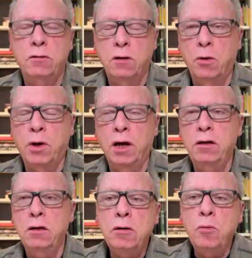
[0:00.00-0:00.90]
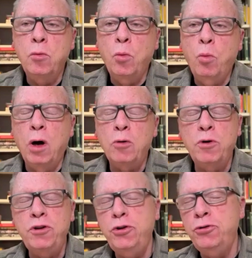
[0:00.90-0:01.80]
Okay. What
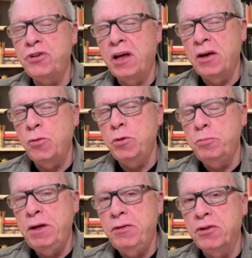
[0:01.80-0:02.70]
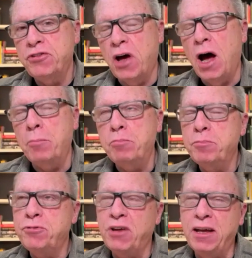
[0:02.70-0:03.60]
would you say would be the top,
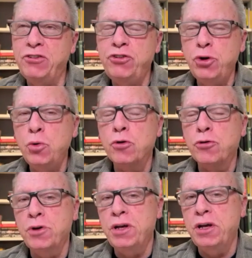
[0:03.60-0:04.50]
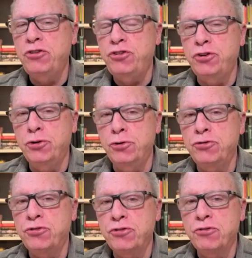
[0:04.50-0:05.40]
say, two or three
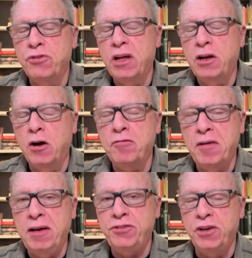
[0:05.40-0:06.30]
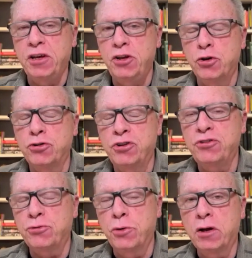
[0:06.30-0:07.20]
issues that are facing your
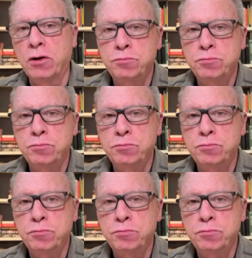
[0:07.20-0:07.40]
district?